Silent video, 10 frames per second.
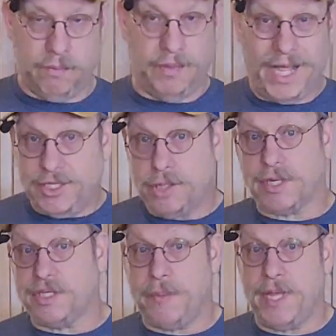that's your
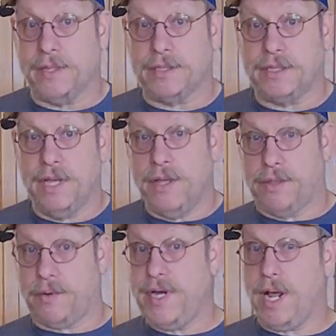expense,
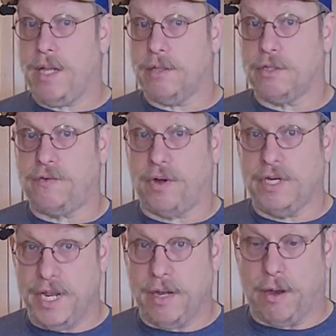$3 for
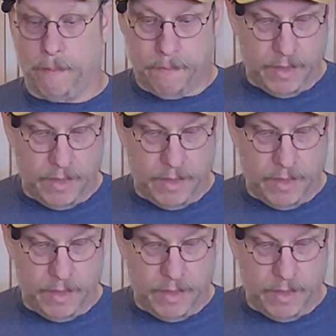a dinner.